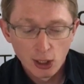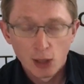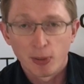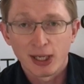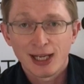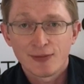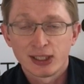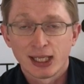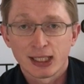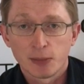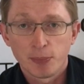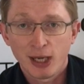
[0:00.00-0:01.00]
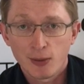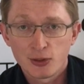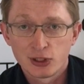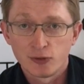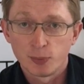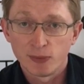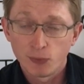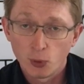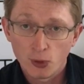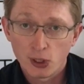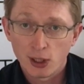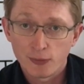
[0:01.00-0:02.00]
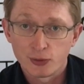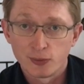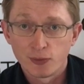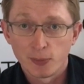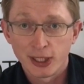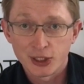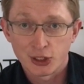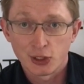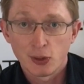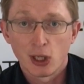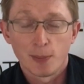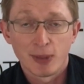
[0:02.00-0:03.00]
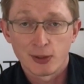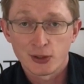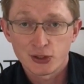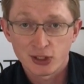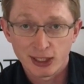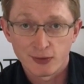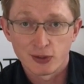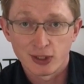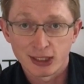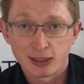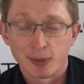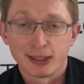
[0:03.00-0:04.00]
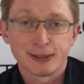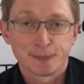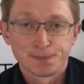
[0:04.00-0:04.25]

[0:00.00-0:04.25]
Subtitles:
by having that comparative before and after information about the state of the database.